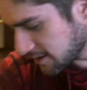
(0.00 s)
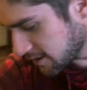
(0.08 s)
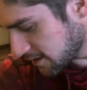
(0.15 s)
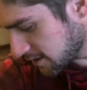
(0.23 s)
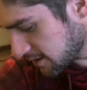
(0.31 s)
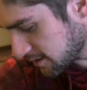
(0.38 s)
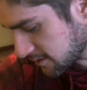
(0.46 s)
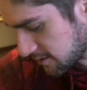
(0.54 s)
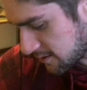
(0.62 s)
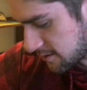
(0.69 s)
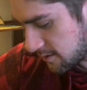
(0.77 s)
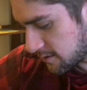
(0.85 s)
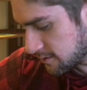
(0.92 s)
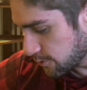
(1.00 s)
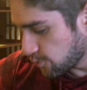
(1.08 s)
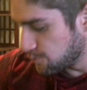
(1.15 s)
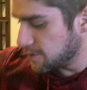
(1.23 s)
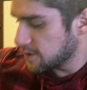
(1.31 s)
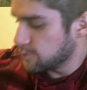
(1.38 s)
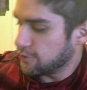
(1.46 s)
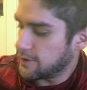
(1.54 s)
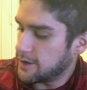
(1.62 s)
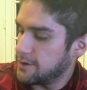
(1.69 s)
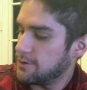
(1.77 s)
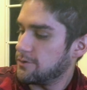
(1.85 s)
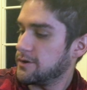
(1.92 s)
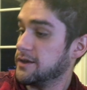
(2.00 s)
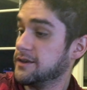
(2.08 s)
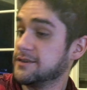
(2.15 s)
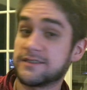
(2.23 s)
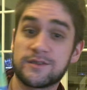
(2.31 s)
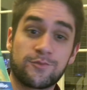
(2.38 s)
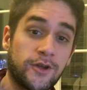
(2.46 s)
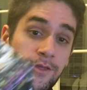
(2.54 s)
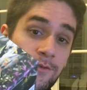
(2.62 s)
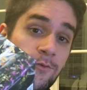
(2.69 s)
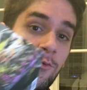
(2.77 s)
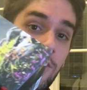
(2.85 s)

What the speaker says: And another big boy here is the Breath of the